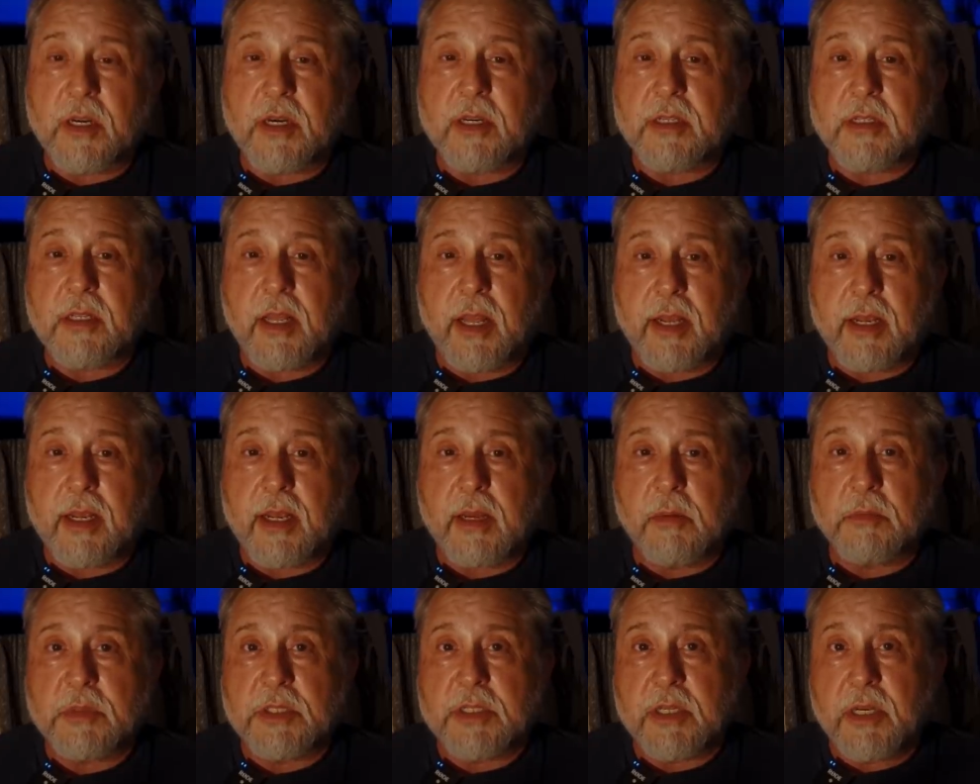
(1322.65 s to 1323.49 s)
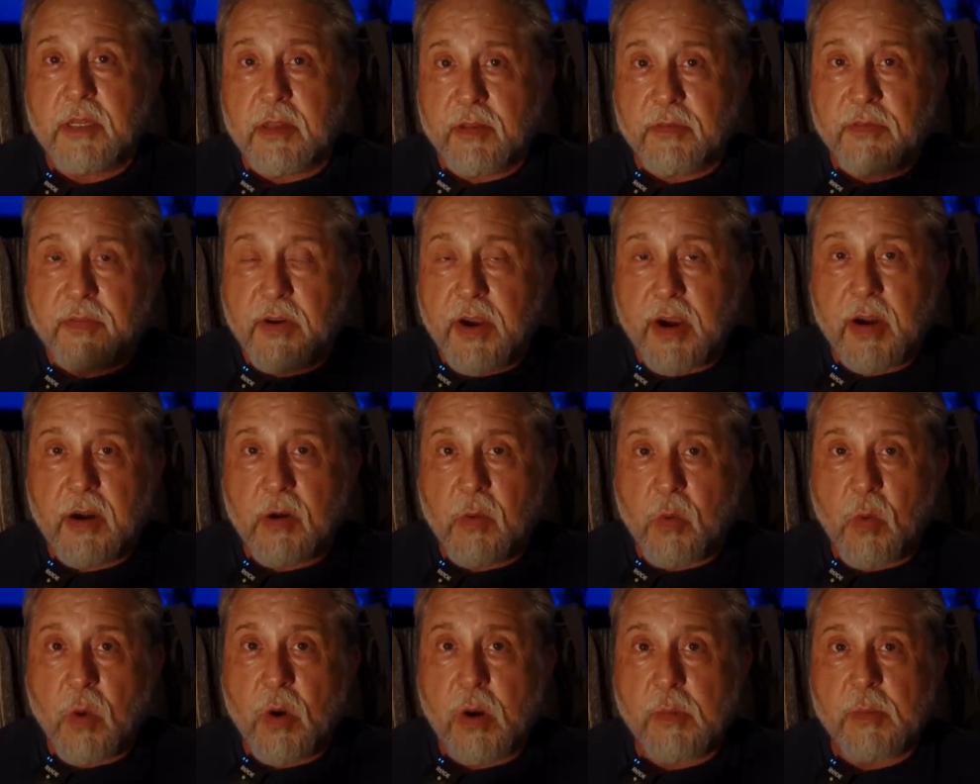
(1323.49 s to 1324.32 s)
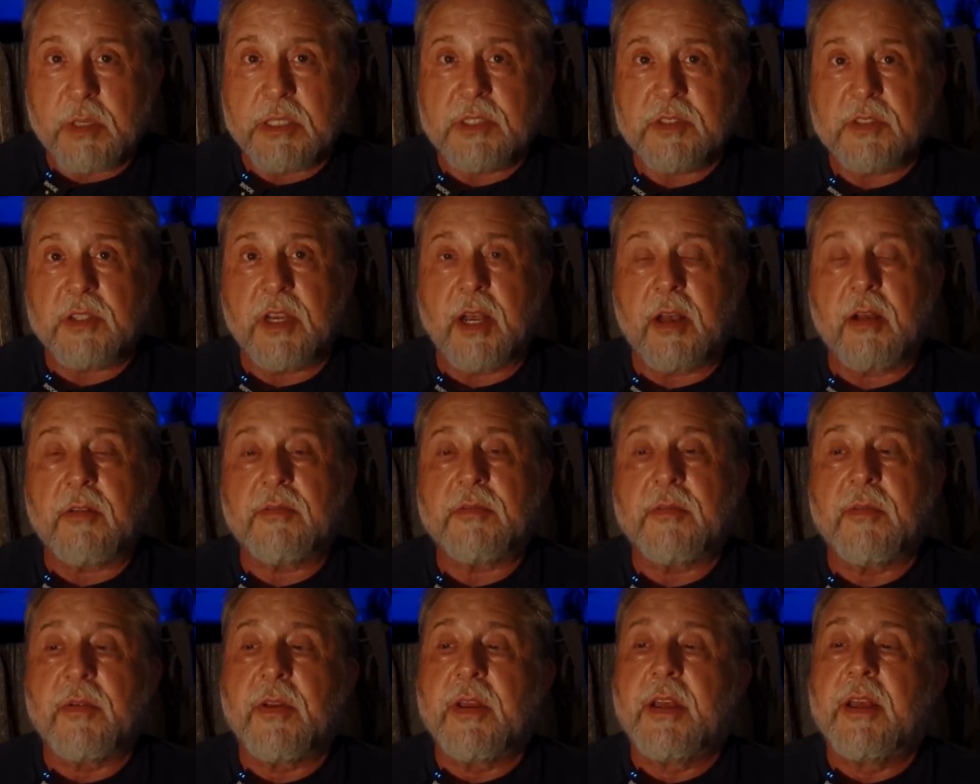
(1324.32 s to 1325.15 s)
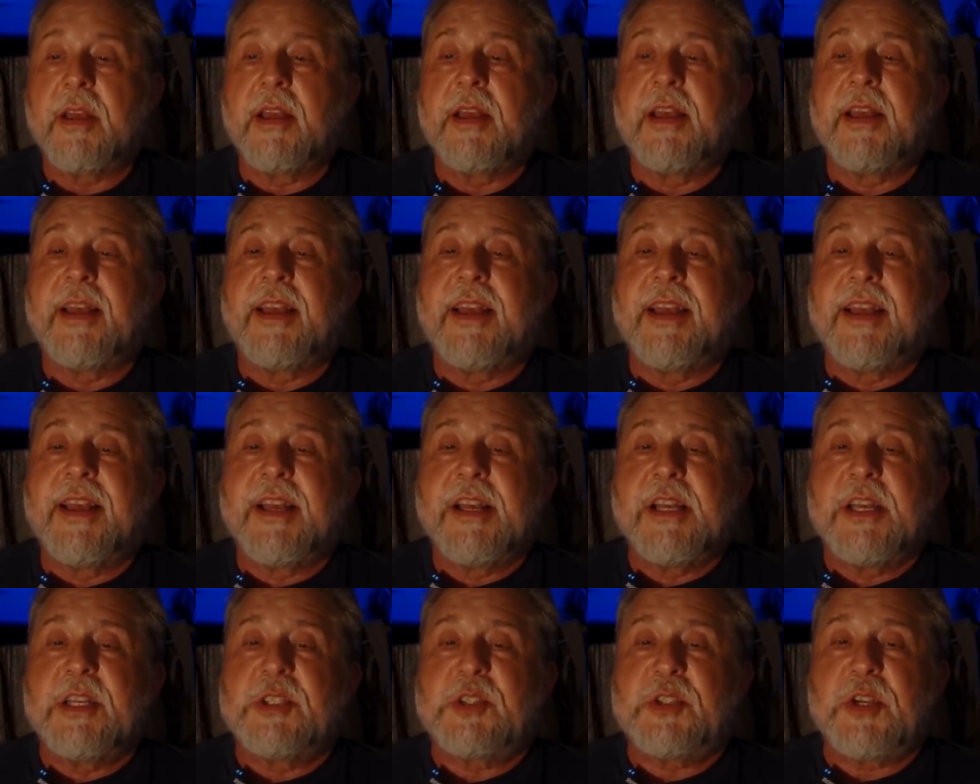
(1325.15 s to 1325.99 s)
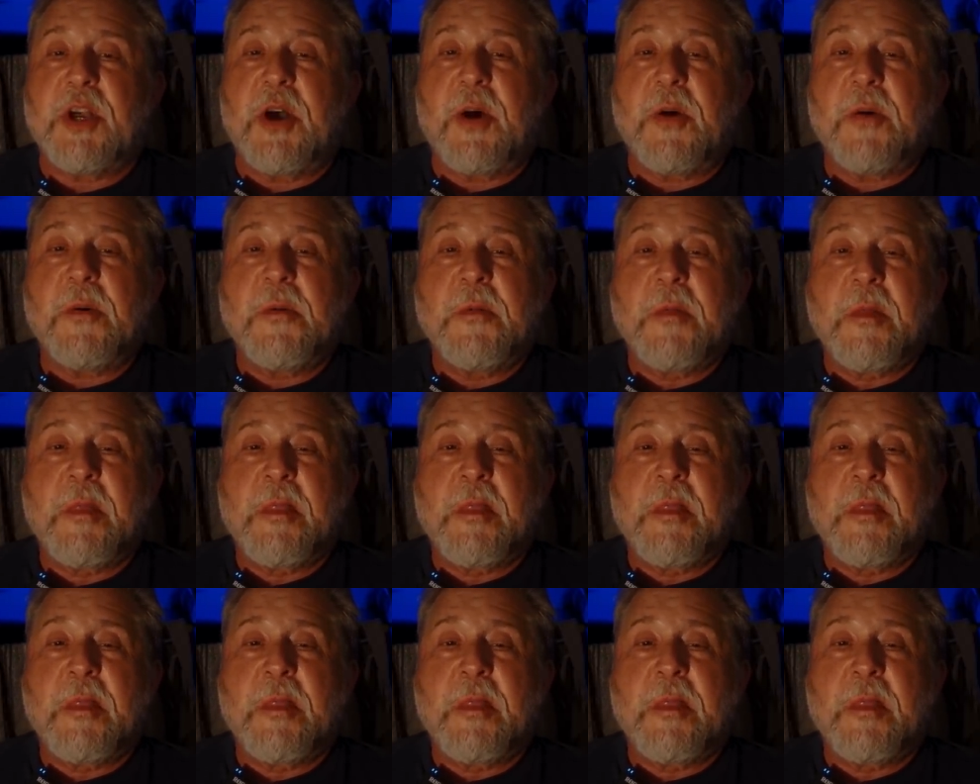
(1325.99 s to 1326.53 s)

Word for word: and it, it comes near the fire to warm itself. So